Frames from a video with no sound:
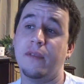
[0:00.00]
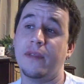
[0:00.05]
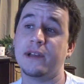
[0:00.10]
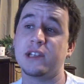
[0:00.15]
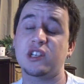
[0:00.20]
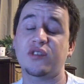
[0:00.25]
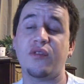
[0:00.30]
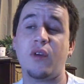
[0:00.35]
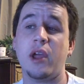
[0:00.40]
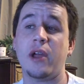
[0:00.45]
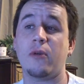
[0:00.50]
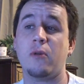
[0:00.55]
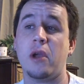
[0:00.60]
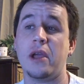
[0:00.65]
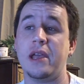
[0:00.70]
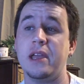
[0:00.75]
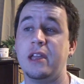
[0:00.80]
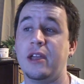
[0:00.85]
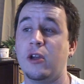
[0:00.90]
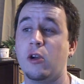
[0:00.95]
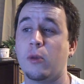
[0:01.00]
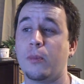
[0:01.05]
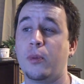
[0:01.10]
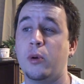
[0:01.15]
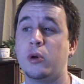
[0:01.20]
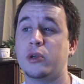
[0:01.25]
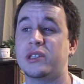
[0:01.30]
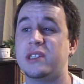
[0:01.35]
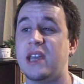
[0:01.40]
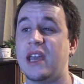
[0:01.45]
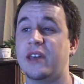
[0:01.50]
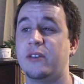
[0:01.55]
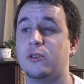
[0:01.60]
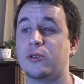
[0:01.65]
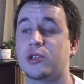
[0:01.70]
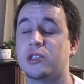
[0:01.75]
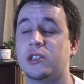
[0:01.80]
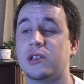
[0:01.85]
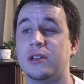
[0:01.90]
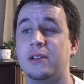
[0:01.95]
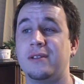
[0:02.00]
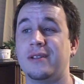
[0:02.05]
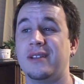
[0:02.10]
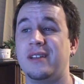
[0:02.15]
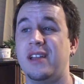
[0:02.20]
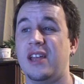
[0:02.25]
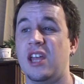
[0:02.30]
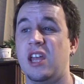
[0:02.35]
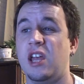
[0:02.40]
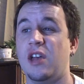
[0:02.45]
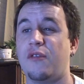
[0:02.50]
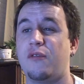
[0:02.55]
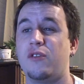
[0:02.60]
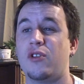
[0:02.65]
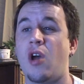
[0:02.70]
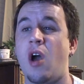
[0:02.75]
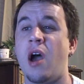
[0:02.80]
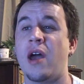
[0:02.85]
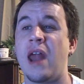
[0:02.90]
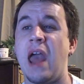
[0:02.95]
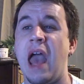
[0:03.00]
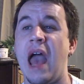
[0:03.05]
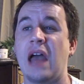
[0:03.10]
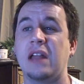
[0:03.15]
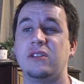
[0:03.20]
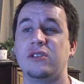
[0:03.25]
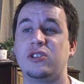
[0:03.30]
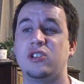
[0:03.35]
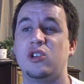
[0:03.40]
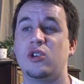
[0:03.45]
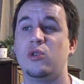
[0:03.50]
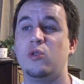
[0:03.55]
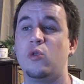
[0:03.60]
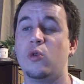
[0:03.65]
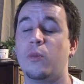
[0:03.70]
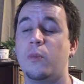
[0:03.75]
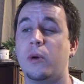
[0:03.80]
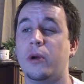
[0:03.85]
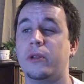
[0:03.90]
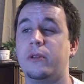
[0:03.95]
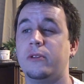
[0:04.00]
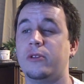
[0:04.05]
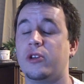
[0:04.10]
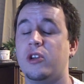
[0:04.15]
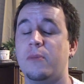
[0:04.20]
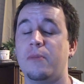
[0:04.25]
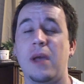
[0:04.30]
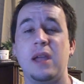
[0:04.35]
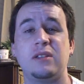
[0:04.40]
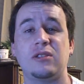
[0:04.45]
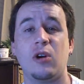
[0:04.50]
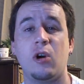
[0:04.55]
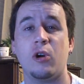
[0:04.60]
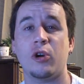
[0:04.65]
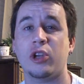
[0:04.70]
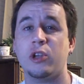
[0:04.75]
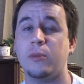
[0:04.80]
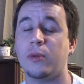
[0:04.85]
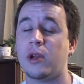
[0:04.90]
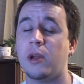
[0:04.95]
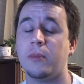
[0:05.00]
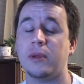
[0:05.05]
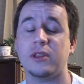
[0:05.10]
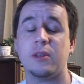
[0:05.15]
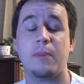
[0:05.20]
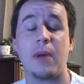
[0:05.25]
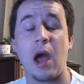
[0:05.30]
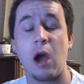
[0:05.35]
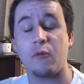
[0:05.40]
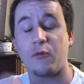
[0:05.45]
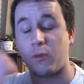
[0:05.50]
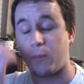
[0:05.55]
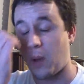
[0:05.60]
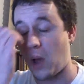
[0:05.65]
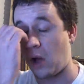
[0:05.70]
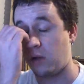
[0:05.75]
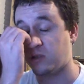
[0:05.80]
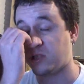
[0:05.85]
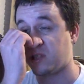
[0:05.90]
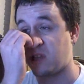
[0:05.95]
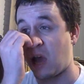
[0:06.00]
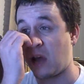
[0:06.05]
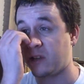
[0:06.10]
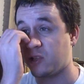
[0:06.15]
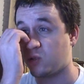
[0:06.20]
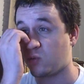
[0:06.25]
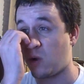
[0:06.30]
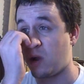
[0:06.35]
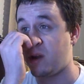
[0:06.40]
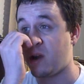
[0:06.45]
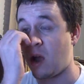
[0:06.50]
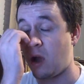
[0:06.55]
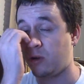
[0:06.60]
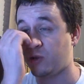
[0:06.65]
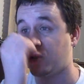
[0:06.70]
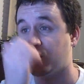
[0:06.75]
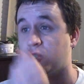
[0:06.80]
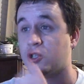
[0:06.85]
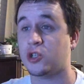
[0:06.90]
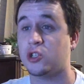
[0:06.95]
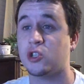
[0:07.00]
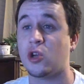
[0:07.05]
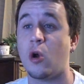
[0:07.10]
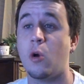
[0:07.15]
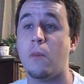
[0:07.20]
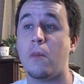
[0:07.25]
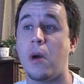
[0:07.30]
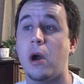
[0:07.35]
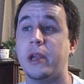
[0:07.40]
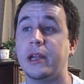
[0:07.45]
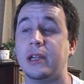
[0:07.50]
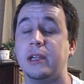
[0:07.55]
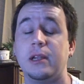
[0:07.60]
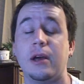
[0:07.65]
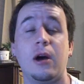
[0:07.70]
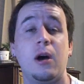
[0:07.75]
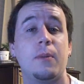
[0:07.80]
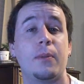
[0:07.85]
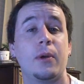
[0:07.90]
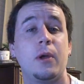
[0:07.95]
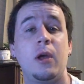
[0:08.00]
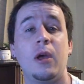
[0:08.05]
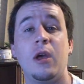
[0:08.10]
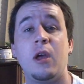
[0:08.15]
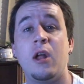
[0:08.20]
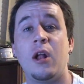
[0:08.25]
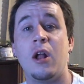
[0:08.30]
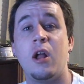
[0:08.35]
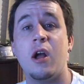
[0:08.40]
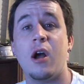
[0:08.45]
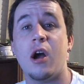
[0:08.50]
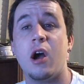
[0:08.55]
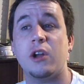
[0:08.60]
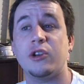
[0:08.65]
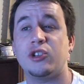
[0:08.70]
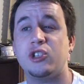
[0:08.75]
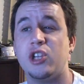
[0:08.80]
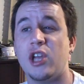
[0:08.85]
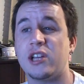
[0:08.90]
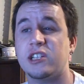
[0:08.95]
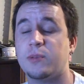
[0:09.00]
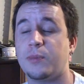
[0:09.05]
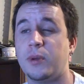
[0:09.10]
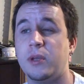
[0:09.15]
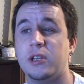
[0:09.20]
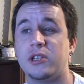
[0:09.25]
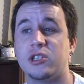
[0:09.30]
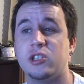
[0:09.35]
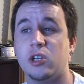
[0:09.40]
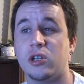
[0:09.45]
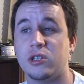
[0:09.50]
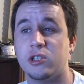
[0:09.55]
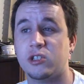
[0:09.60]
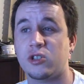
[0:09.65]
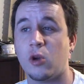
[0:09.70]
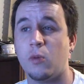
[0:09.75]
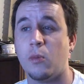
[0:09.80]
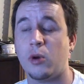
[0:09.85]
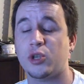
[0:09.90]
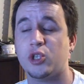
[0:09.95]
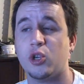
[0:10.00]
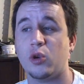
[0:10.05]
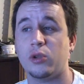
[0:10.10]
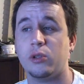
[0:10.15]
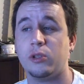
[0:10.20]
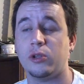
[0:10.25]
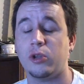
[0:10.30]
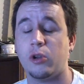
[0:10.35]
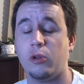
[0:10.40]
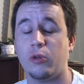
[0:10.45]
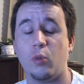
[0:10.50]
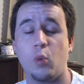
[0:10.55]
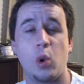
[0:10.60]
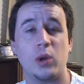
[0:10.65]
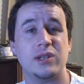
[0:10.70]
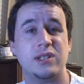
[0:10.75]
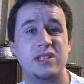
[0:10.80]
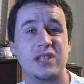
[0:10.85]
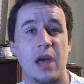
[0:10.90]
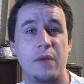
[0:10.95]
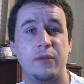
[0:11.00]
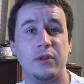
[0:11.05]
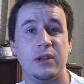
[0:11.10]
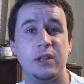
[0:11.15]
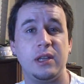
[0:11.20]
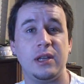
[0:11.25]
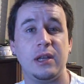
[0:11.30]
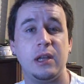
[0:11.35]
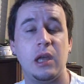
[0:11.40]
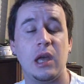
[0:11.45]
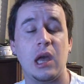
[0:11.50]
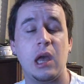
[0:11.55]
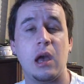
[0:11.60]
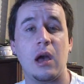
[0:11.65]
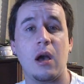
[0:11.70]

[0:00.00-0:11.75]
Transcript: This fight right here puts Anderson, if not at 2, but you can make the argument. I mean, the pound-for-pound status right now is just so muddied up. GSP has done so much at, the 170.